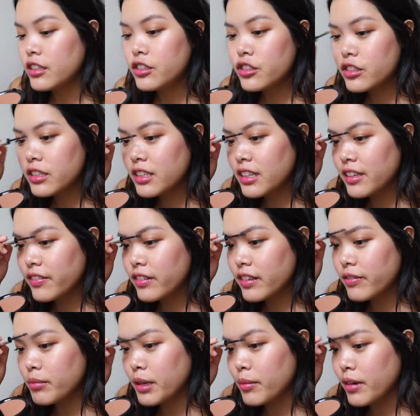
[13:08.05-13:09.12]
Usually, even
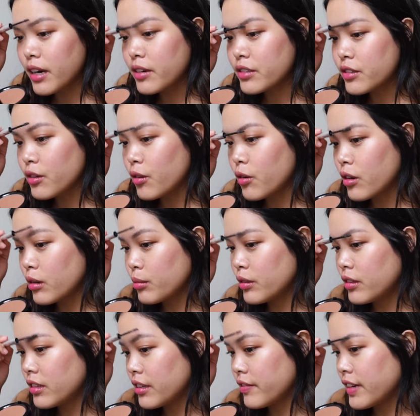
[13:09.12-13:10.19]
if my brows are
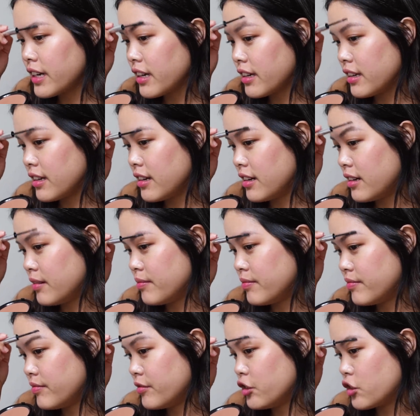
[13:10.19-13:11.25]
horrible, if I um,